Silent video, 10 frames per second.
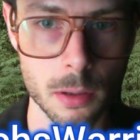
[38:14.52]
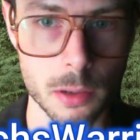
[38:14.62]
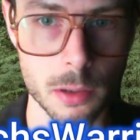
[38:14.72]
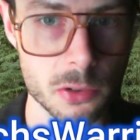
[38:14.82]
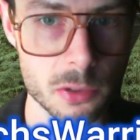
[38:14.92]

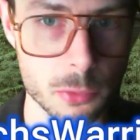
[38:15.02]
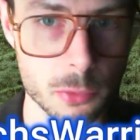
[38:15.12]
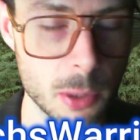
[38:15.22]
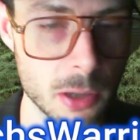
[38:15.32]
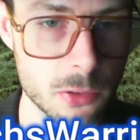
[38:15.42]
This is in
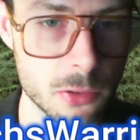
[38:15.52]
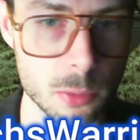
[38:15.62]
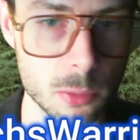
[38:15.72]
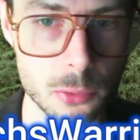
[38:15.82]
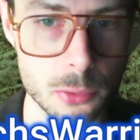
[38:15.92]
response to
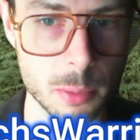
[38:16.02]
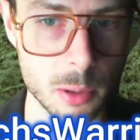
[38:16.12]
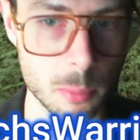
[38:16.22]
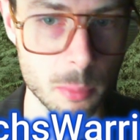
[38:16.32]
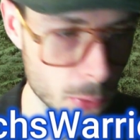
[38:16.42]
a post
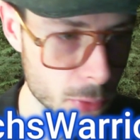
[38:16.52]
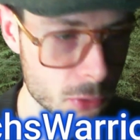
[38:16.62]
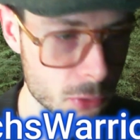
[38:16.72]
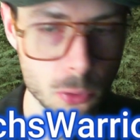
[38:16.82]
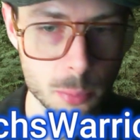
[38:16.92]
about birth
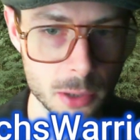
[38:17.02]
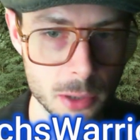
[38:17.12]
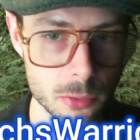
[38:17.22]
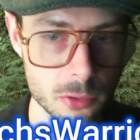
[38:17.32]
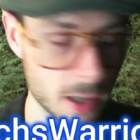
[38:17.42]
control
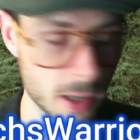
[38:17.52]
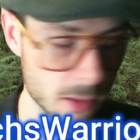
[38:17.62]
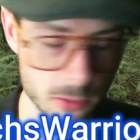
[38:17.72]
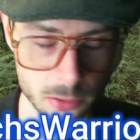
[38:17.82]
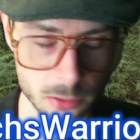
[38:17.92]
pills. Again,
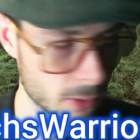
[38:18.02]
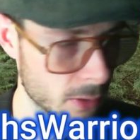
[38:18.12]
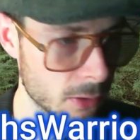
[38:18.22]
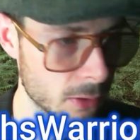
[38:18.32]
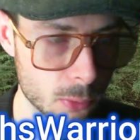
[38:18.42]
this has
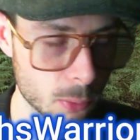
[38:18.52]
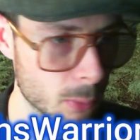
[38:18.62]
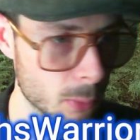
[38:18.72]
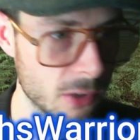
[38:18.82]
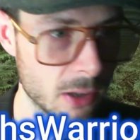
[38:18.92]
nothing to do with what
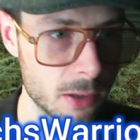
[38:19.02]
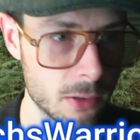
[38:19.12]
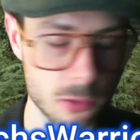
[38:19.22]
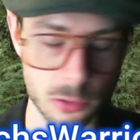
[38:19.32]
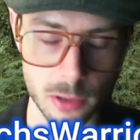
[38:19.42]
we're
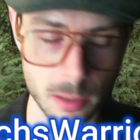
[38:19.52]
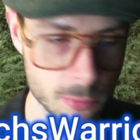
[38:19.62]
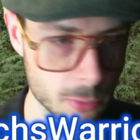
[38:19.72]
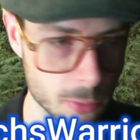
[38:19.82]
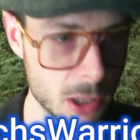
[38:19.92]
selling, just
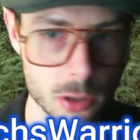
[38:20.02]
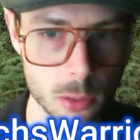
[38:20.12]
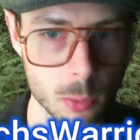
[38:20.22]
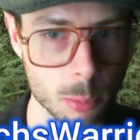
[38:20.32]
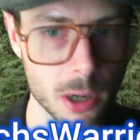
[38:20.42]
information that
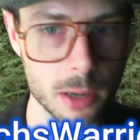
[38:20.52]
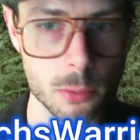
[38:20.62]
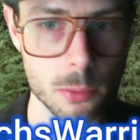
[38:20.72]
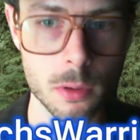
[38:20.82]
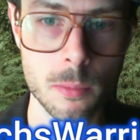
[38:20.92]
we put
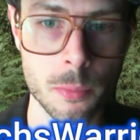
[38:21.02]
out.